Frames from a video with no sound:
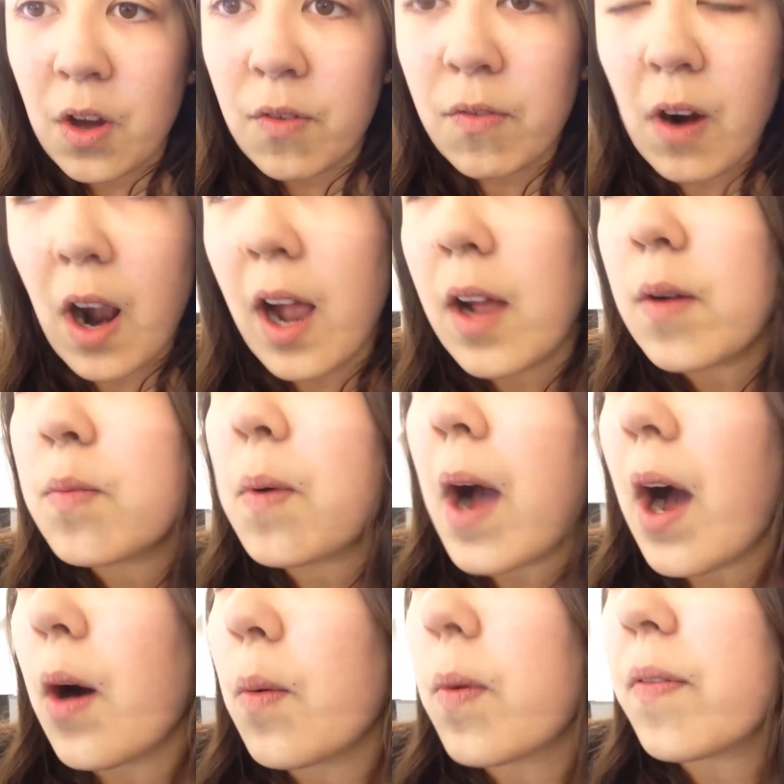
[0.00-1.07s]
Right,
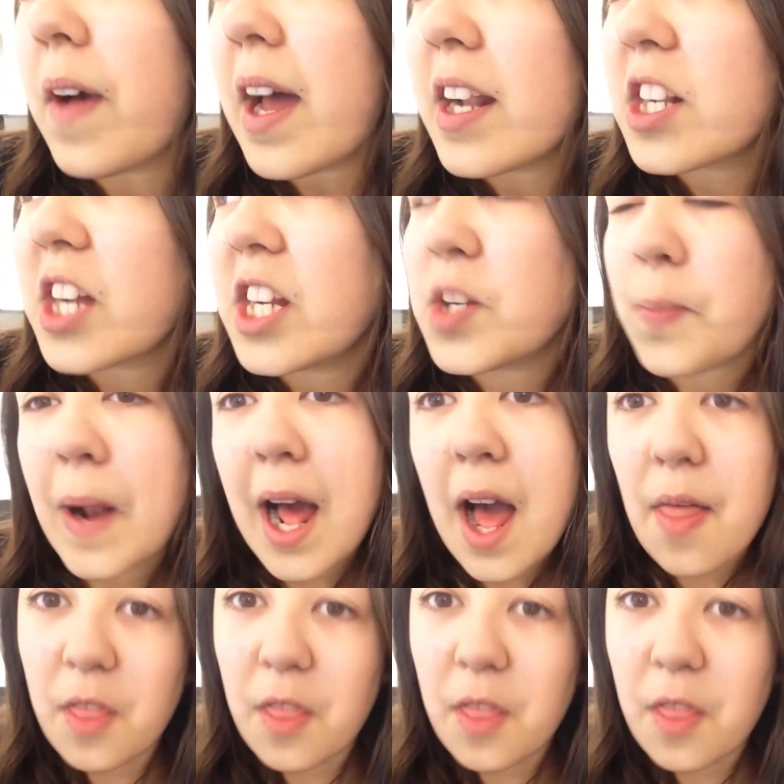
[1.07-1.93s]
well, we've had a change of plan.